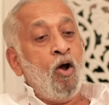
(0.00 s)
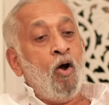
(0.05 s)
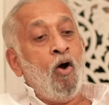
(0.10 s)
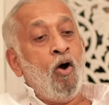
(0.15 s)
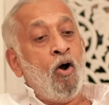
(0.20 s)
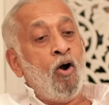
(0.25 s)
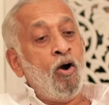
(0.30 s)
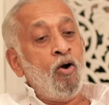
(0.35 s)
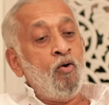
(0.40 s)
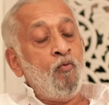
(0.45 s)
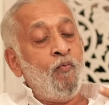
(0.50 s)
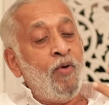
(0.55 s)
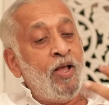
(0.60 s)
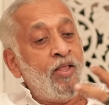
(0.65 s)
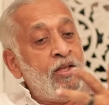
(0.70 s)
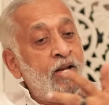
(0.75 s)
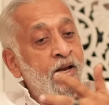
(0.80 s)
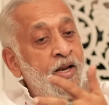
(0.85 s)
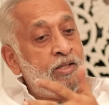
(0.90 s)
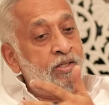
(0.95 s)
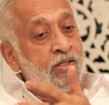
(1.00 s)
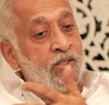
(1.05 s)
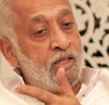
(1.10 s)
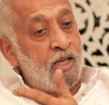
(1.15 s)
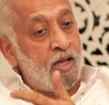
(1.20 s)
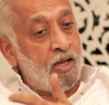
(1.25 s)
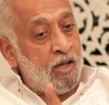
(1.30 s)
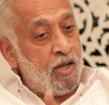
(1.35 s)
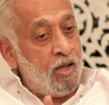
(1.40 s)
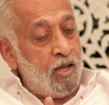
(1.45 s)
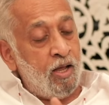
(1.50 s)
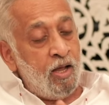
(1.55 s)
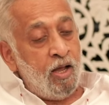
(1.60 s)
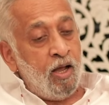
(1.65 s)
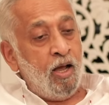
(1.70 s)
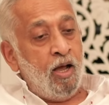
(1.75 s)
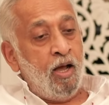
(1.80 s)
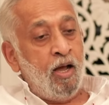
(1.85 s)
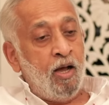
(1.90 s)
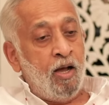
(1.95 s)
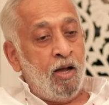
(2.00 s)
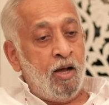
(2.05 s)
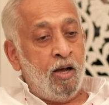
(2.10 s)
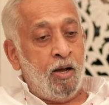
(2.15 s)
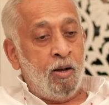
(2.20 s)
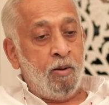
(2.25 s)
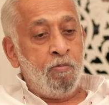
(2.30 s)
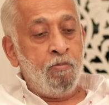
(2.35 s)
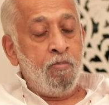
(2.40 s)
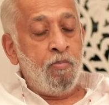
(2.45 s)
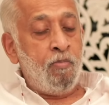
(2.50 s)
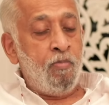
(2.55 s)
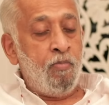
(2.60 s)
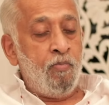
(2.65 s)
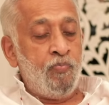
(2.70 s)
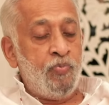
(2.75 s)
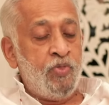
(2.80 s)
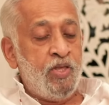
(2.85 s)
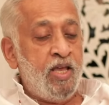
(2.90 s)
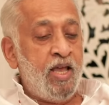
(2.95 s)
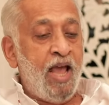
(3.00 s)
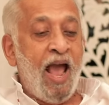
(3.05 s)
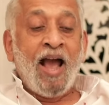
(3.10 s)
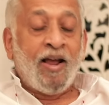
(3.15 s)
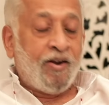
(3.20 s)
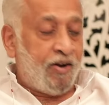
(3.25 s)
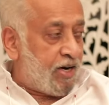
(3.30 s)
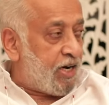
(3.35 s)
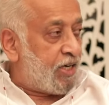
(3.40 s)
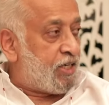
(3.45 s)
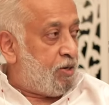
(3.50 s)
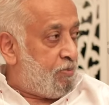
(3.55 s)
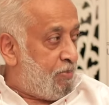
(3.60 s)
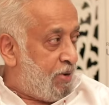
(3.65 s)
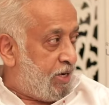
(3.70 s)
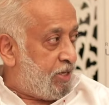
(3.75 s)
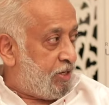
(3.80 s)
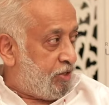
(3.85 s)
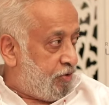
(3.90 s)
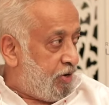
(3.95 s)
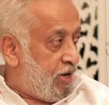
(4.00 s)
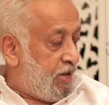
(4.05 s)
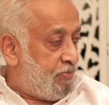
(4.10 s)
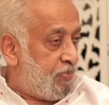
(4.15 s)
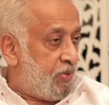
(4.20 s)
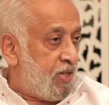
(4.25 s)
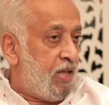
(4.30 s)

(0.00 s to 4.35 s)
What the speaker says: or whether it's the agriculture ministry,